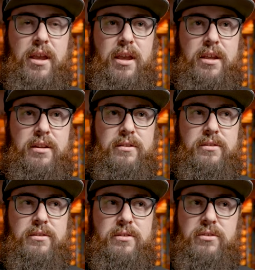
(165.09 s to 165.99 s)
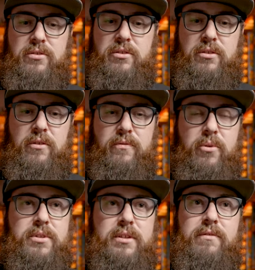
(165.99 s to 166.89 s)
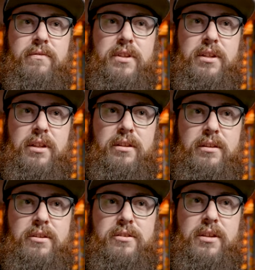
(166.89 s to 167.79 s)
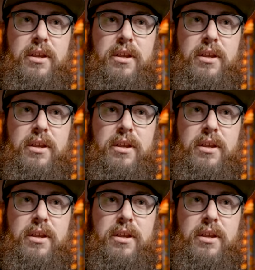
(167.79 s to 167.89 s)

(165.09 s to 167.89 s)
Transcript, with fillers: and, you know, fourteen, fifteen years